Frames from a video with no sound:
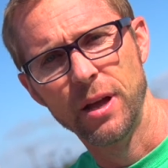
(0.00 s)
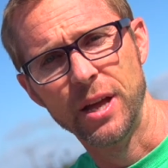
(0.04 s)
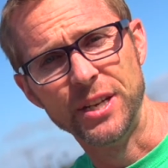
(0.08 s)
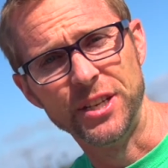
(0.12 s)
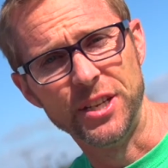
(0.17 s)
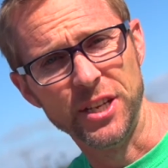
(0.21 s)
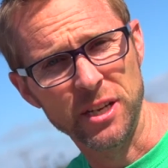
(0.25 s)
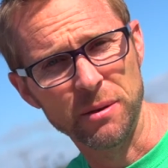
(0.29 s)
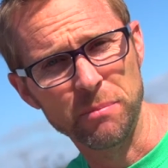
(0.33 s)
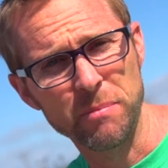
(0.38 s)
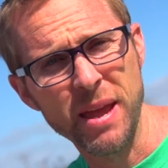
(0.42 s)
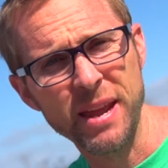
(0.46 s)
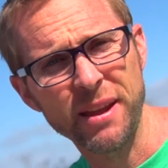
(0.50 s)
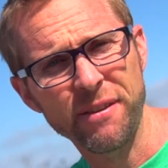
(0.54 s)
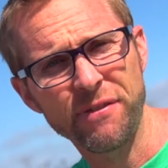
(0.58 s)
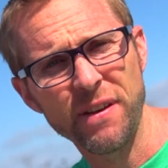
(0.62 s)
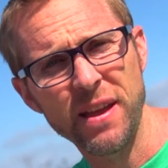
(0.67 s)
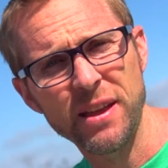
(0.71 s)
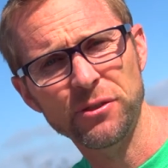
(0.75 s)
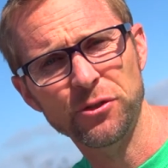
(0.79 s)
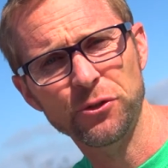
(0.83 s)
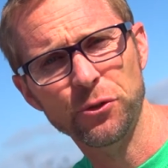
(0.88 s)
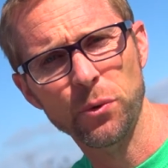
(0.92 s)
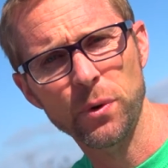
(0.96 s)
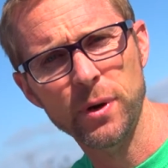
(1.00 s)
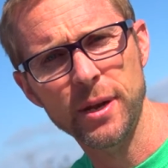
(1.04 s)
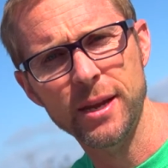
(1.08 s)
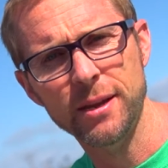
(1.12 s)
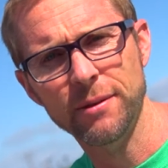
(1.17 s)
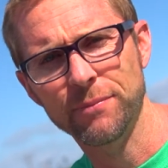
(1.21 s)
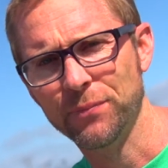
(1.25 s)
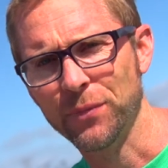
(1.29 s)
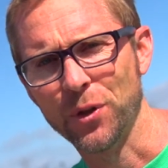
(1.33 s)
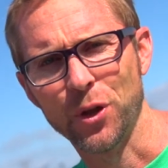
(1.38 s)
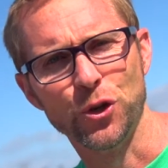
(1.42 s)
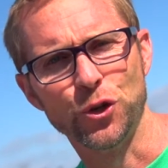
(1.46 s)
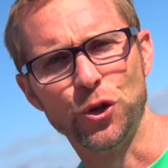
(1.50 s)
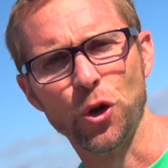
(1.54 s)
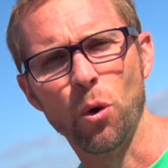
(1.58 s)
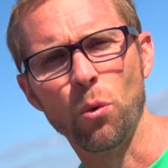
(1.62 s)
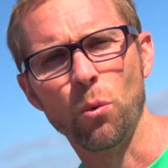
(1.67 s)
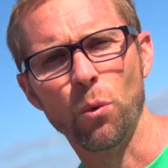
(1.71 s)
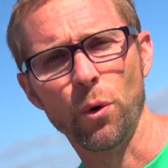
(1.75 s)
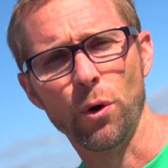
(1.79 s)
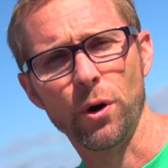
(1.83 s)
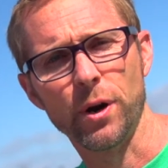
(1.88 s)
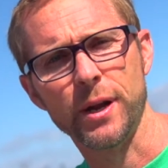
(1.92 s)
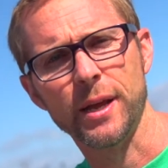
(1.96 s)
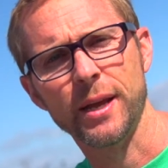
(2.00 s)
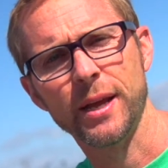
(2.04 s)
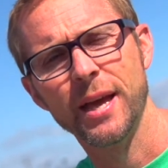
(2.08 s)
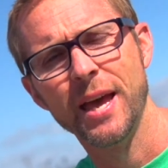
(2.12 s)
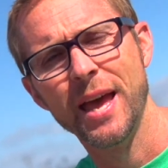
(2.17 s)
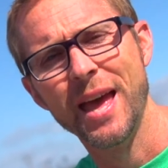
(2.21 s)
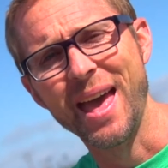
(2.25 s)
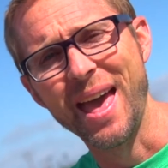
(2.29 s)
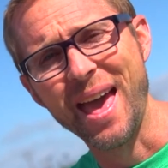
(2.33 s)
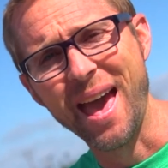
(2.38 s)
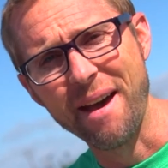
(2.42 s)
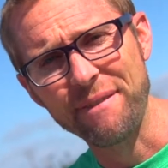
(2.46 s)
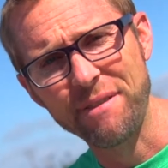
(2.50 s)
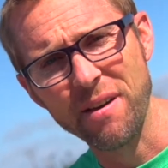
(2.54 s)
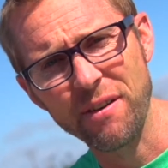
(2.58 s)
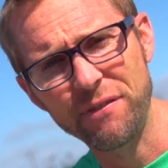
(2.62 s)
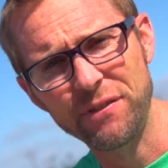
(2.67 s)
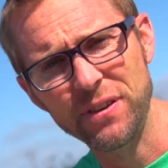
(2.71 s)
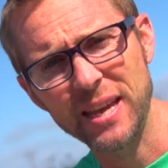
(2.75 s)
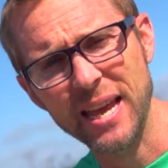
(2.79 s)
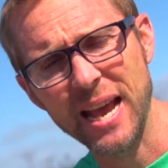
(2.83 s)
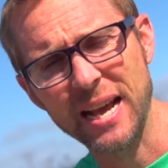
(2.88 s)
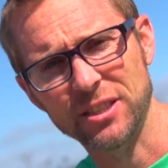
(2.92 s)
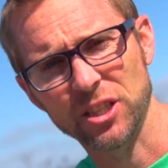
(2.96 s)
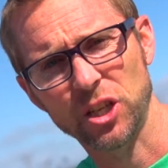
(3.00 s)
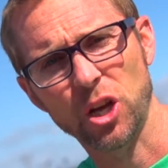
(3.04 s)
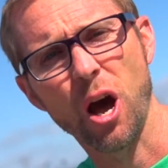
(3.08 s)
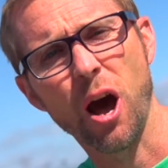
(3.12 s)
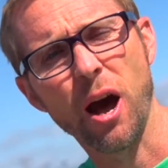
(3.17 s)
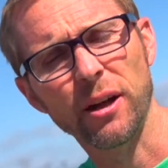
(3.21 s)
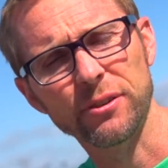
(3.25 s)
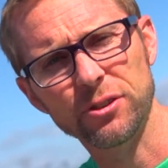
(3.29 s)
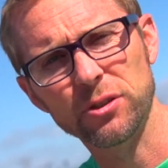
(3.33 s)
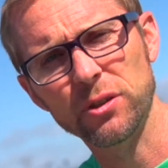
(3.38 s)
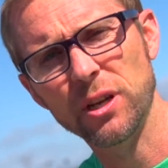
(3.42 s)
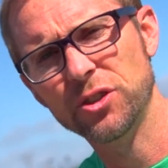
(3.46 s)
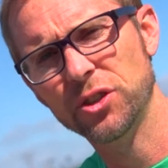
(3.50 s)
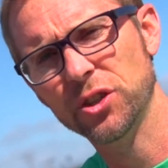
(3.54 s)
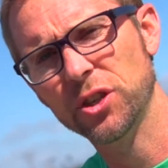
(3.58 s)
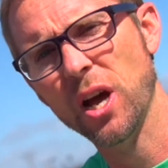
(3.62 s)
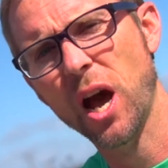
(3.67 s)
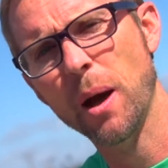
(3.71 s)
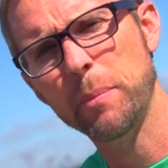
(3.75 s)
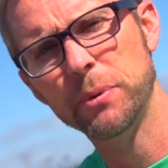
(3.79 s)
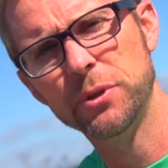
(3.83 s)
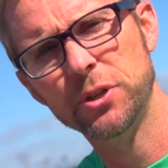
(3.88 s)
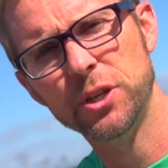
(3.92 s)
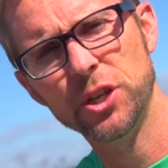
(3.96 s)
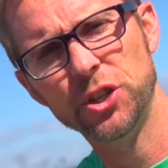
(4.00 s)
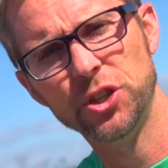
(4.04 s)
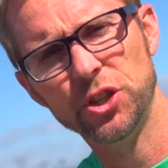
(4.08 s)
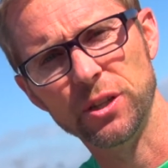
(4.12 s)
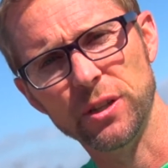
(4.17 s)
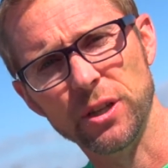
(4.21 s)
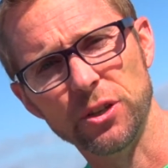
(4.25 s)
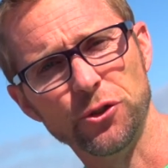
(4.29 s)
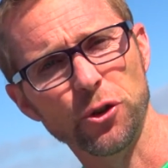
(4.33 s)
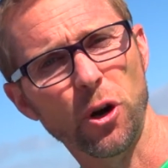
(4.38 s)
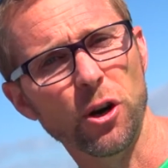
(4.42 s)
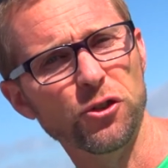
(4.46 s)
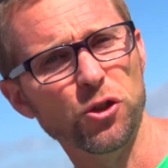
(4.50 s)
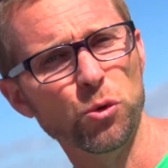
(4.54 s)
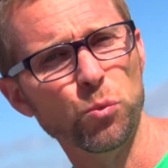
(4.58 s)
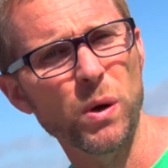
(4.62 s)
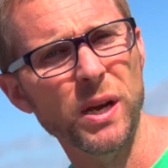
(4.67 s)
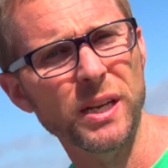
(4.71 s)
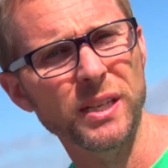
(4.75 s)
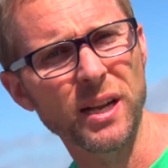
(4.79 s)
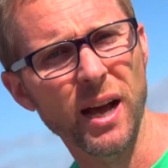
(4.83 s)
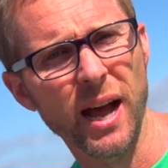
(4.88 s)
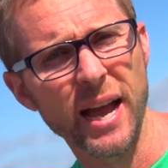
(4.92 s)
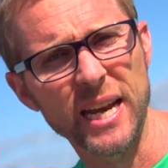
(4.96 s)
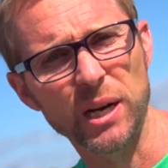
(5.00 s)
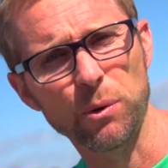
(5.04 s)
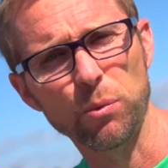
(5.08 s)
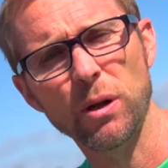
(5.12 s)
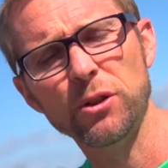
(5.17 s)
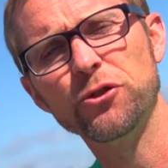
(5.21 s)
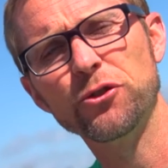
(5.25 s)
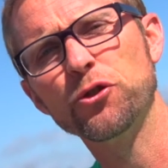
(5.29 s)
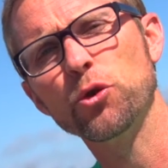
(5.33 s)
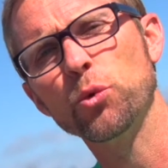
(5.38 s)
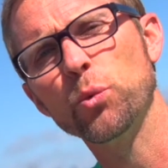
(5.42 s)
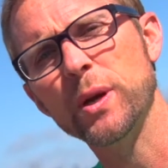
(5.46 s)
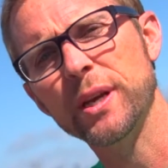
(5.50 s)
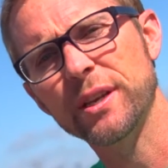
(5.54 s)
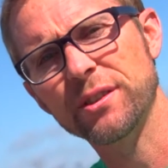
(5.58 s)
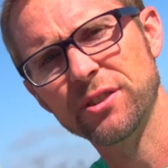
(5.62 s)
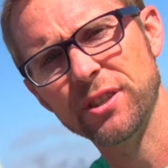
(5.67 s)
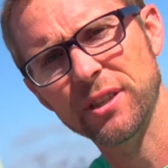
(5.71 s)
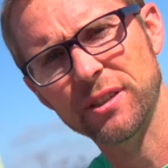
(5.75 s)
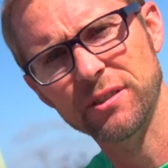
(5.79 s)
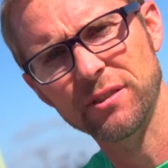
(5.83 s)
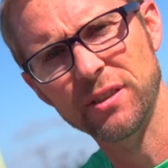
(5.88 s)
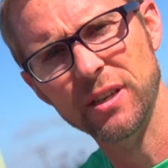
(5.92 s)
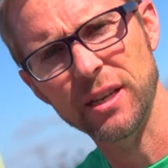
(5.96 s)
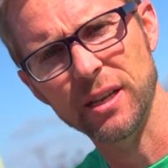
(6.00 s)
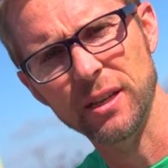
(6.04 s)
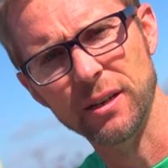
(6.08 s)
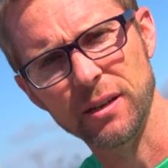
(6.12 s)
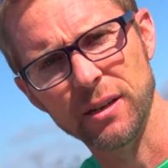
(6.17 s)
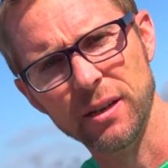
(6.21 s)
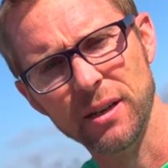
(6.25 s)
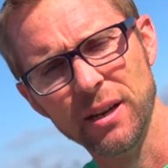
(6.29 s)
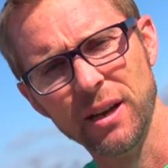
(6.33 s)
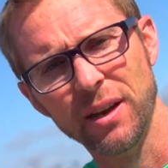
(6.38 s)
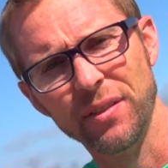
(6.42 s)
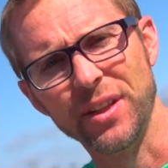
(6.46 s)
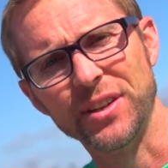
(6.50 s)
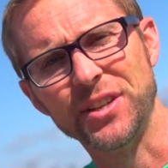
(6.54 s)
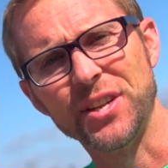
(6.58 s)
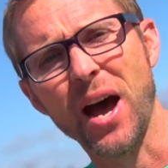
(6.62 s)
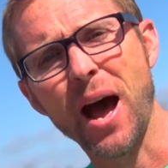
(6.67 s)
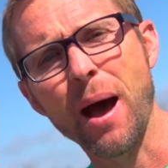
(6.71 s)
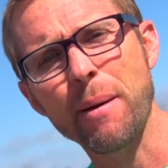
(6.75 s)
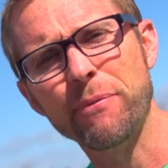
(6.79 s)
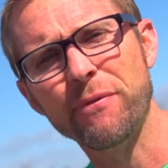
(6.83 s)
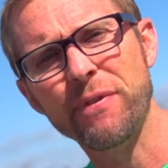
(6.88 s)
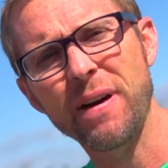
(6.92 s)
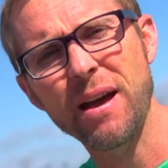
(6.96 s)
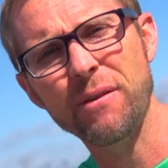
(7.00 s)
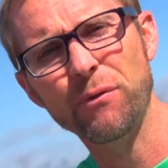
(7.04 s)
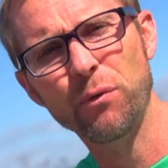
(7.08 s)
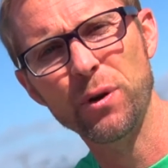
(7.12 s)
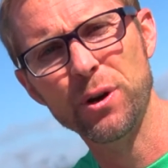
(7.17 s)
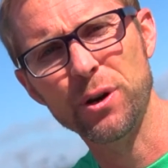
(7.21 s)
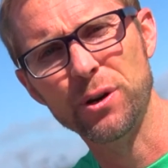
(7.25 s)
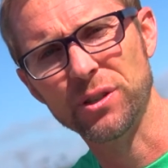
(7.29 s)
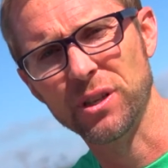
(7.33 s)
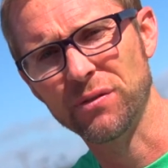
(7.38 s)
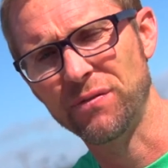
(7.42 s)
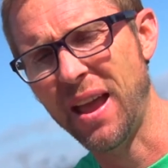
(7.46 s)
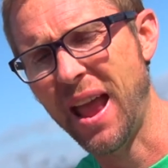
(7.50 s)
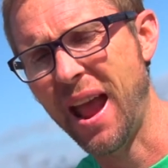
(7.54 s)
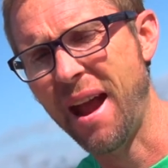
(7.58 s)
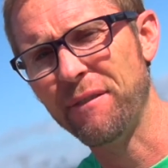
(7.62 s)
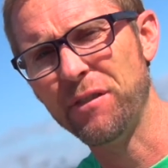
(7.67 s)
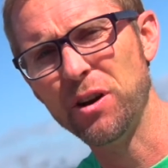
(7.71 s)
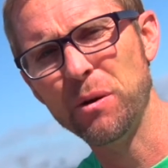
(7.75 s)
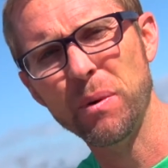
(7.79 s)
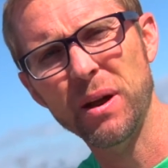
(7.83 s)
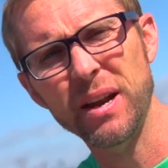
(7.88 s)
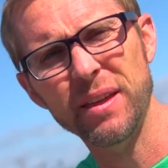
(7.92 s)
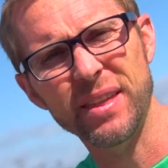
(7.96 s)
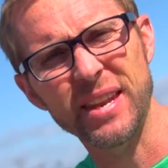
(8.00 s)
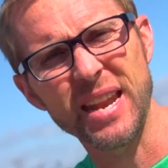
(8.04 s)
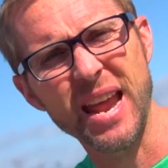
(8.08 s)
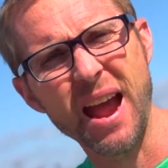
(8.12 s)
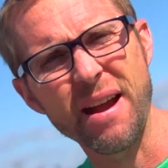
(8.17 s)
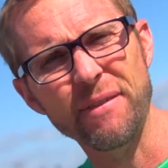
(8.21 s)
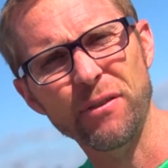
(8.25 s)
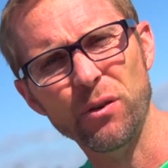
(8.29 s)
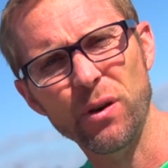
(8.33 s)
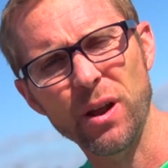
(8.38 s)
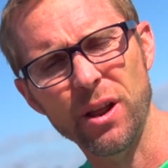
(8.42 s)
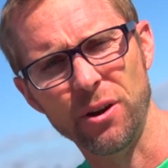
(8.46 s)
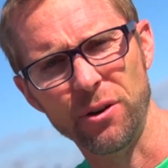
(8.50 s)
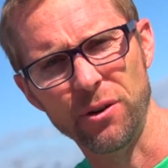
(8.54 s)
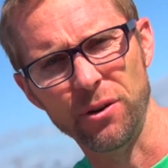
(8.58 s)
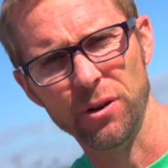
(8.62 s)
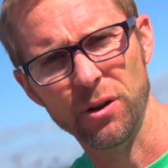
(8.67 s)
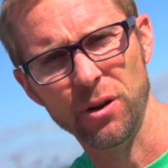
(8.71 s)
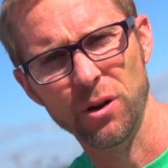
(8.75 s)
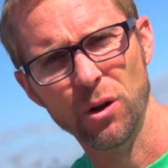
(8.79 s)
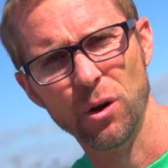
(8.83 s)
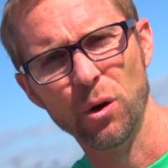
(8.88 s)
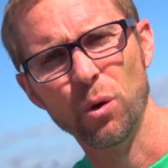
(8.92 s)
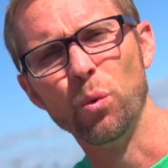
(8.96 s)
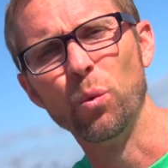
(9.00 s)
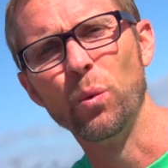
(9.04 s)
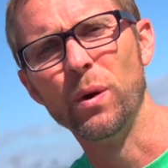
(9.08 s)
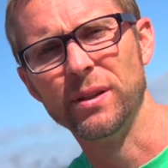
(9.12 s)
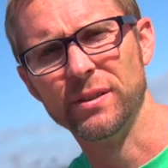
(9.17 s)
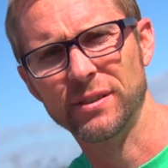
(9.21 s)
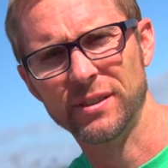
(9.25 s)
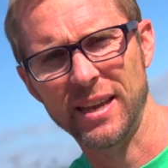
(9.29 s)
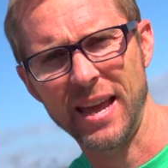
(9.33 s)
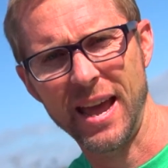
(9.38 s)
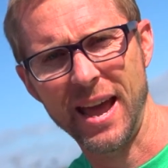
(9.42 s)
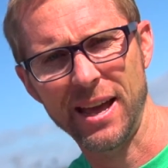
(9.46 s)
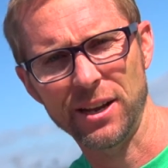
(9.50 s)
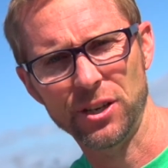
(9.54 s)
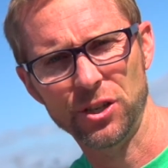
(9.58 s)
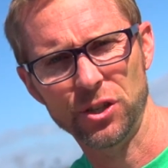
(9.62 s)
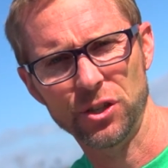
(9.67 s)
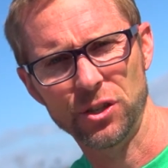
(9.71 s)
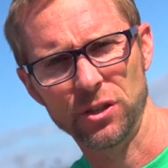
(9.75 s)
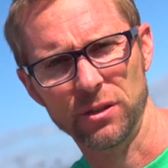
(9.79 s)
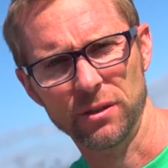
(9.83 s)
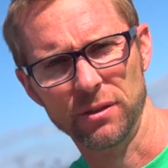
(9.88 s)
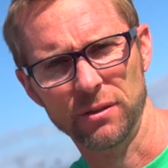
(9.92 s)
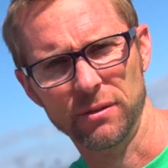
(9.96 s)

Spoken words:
Didn't make phase 3? Don't worry. FFE has a consolation competition that starts in week 9 and through week 16. The top 5 winners of everybody that ever entered wins cash.